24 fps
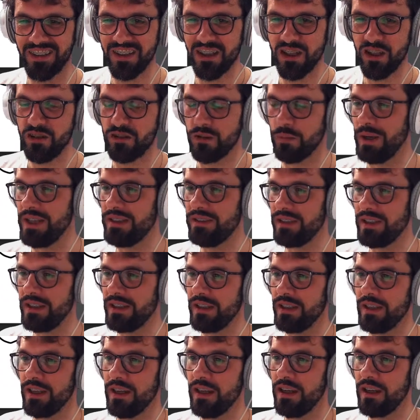So
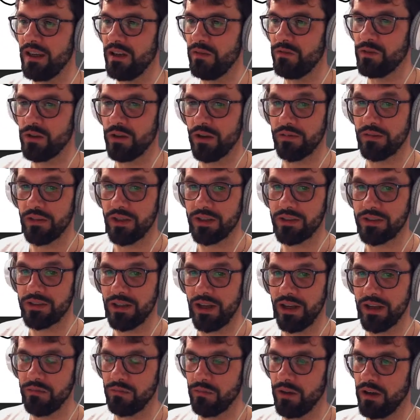basically, if you have that
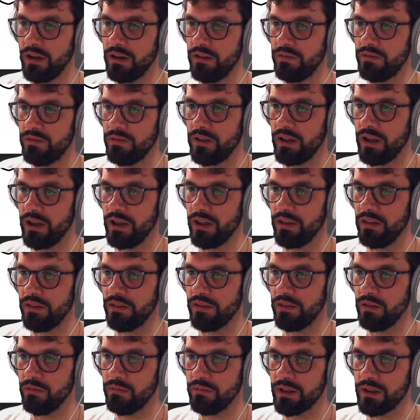sine wave, and
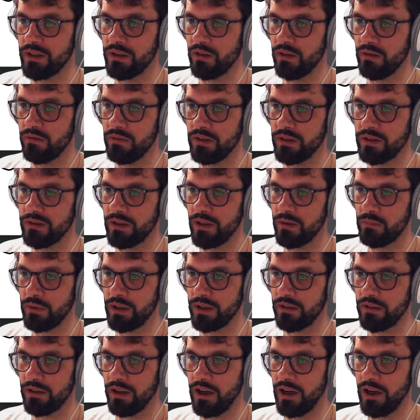so we're always
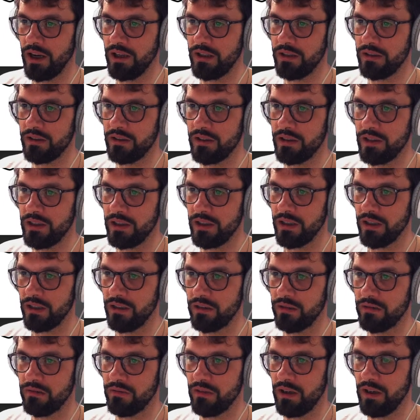sampling the height here,
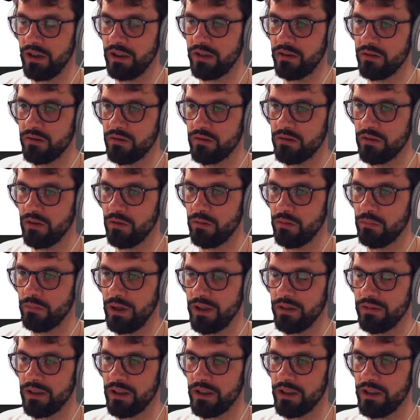right? So
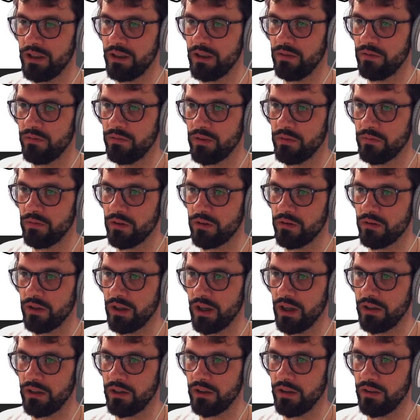basically, if we want to
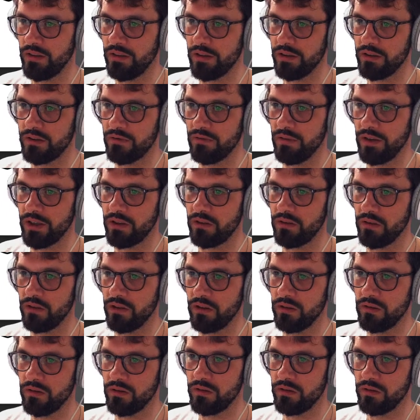get this vector,